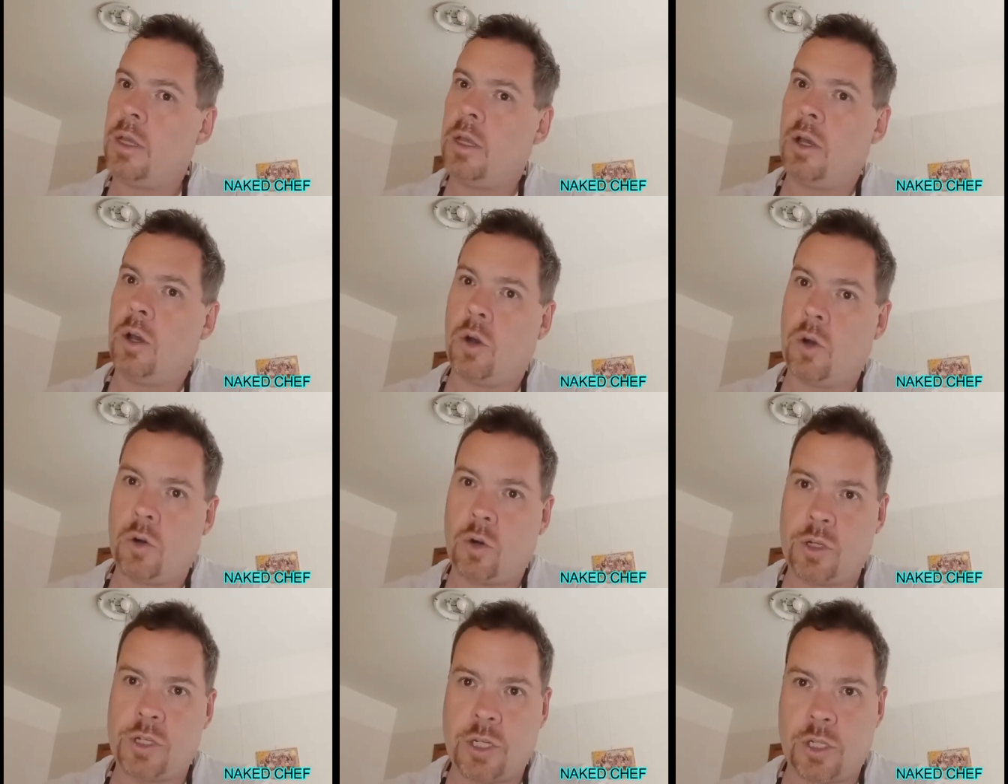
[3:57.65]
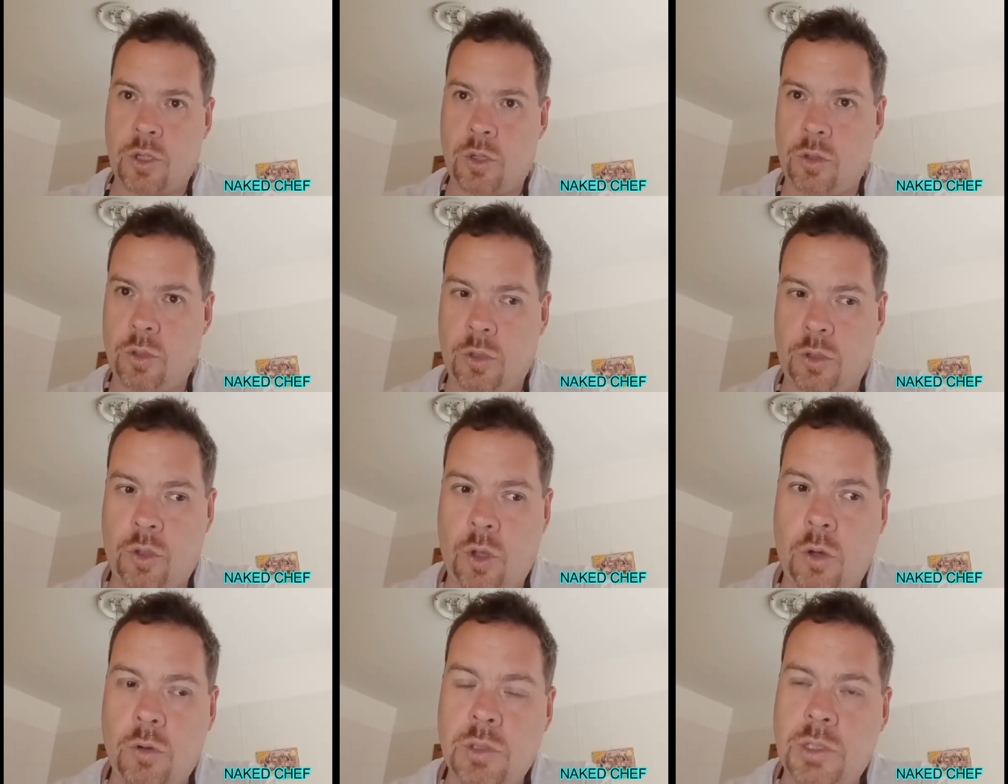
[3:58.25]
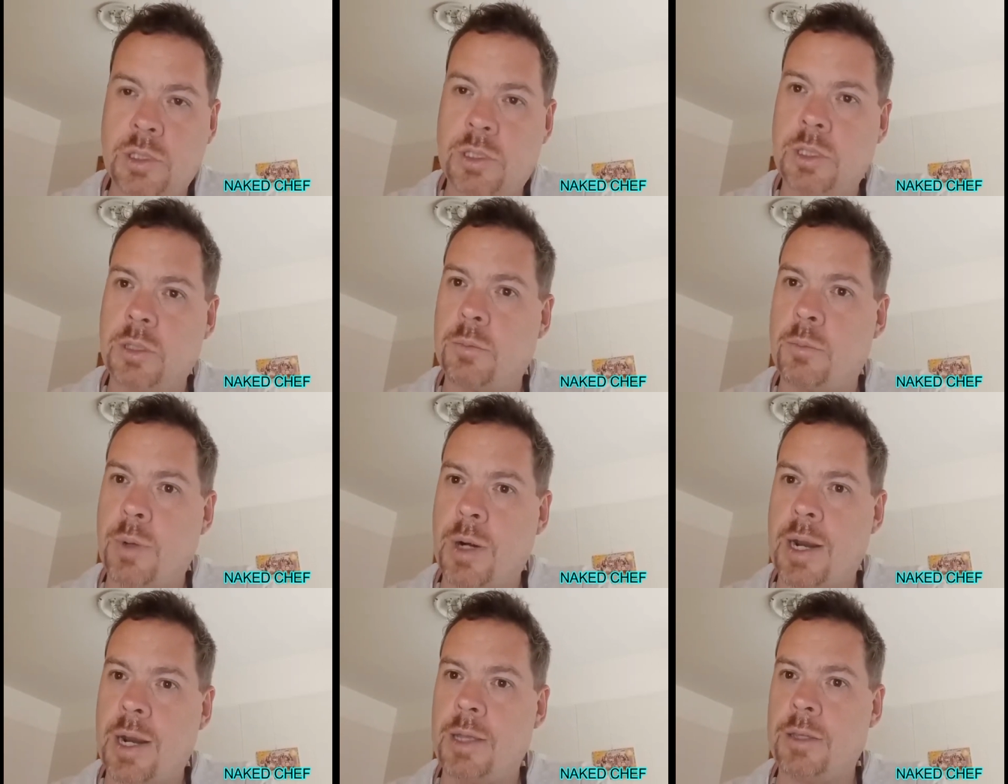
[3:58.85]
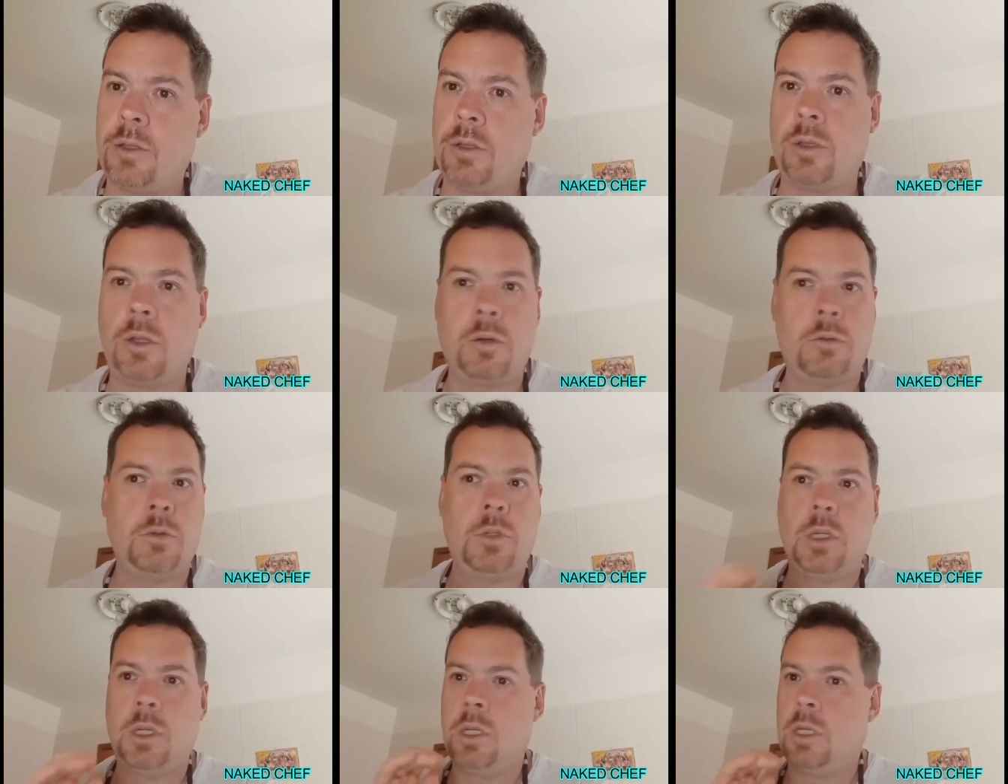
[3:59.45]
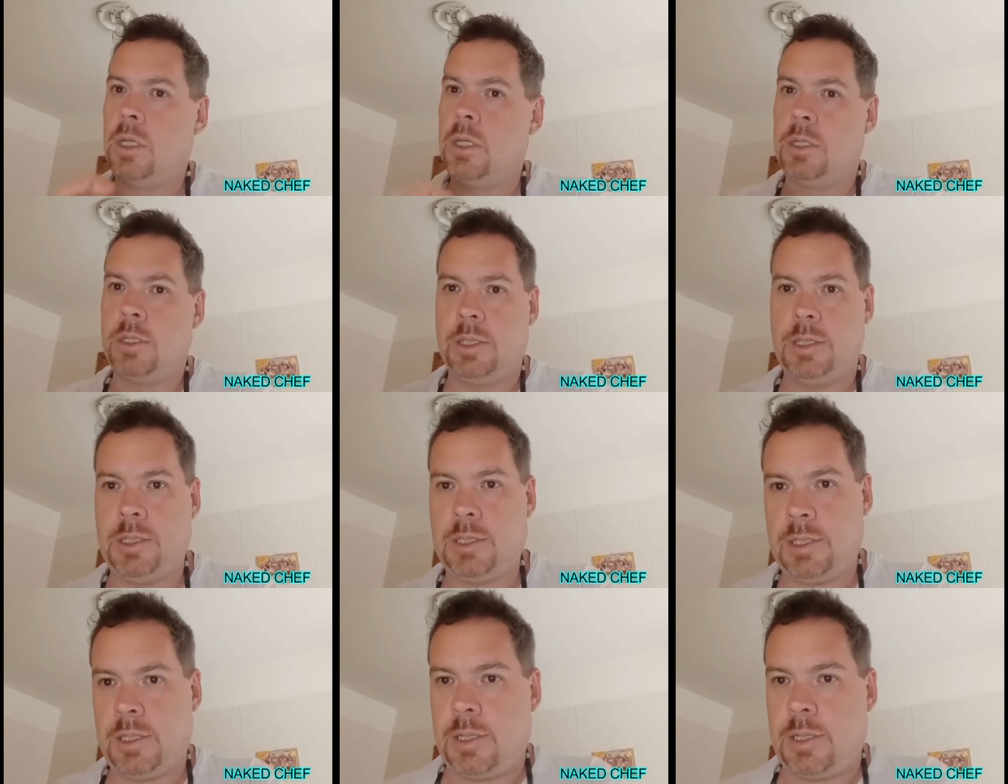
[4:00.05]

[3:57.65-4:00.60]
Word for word: or just on the toasted bread you know it's